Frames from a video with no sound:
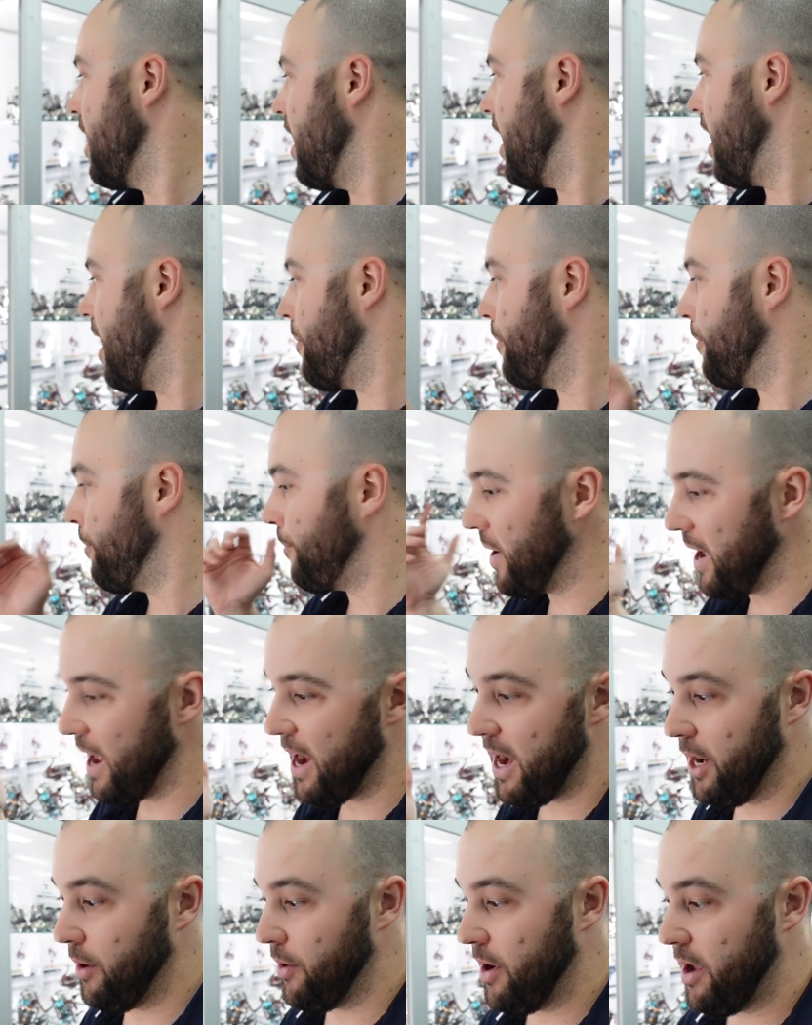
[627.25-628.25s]
But
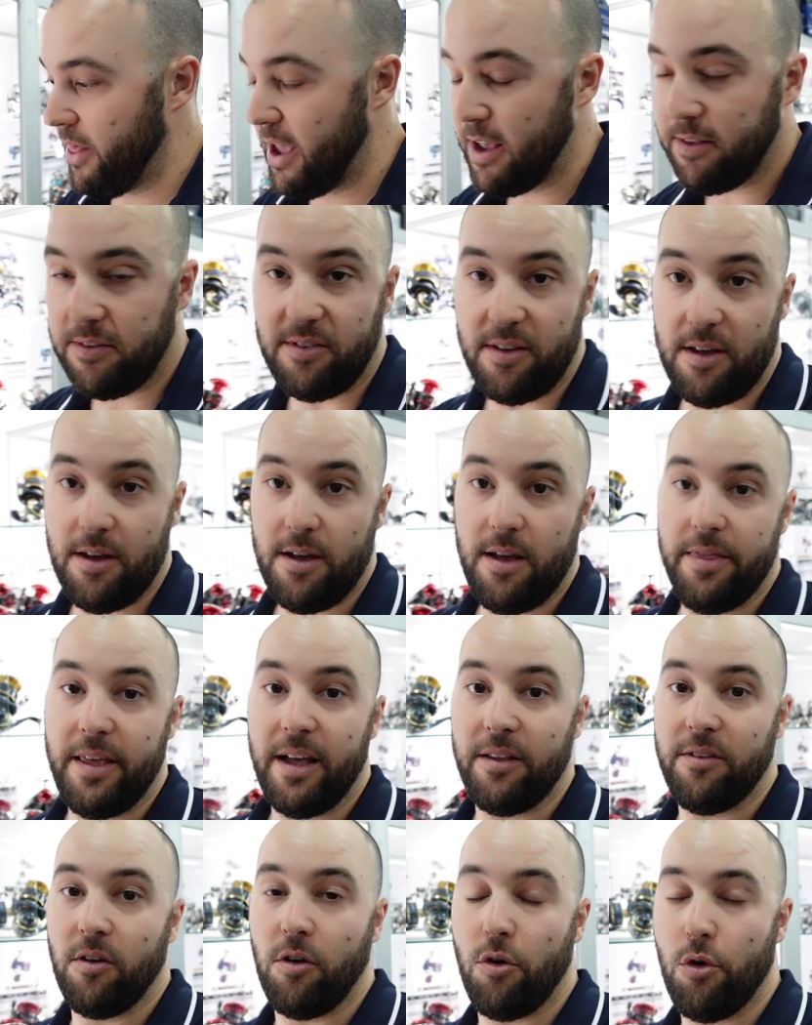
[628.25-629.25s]
anyway, that's
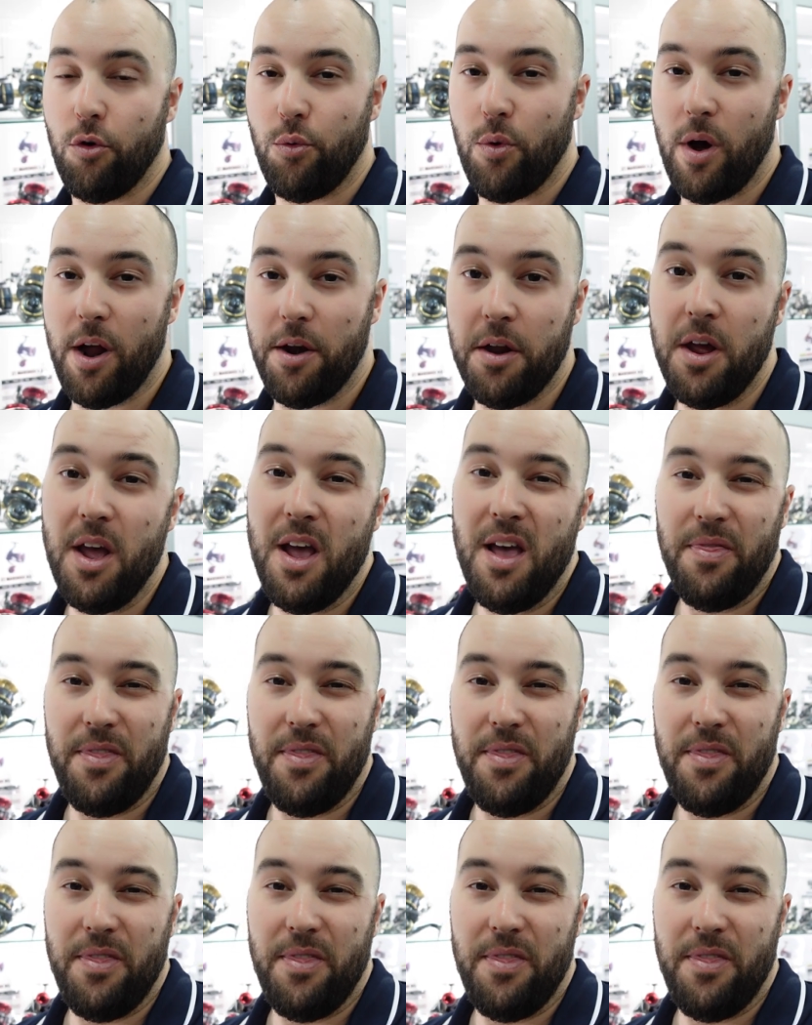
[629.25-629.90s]
a good one.